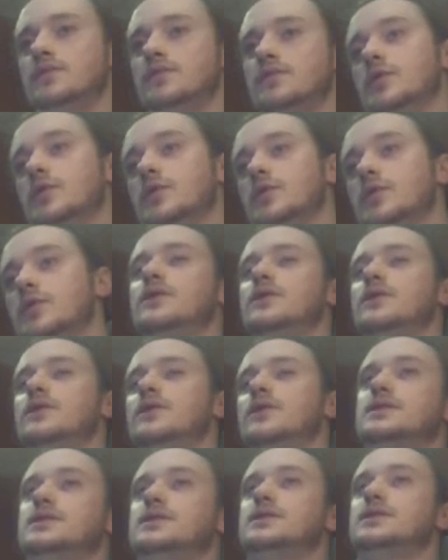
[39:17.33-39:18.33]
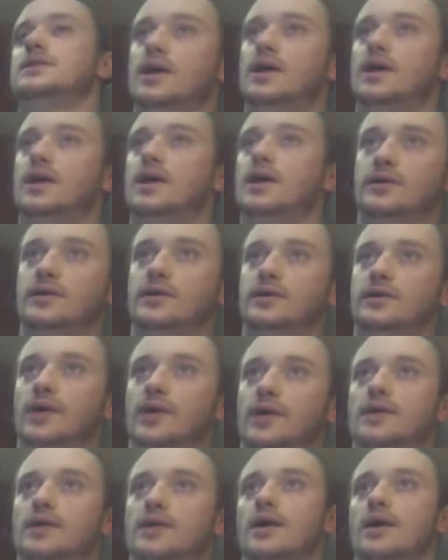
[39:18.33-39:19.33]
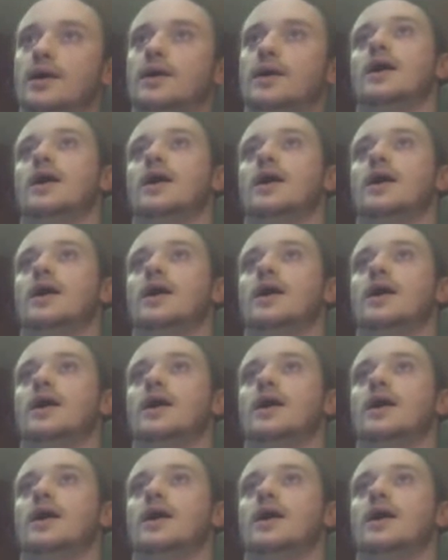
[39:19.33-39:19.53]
have lower days, but I don't